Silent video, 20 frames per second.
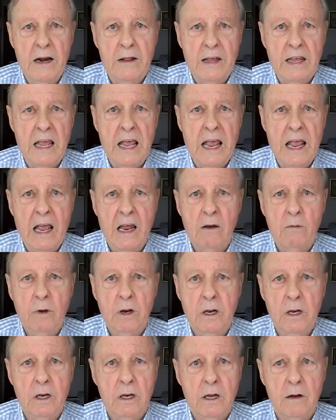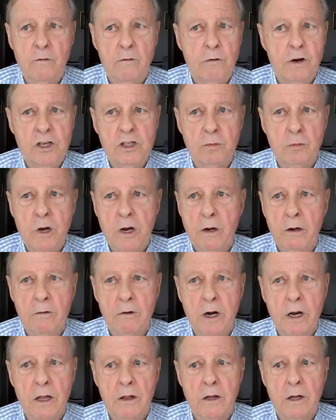out of the can. We didn't get fresh meat
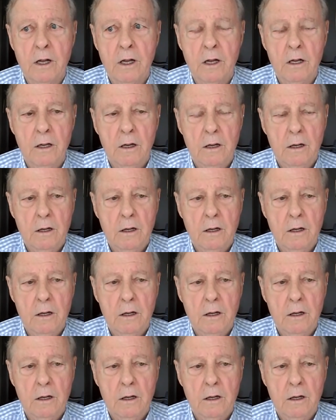or anything.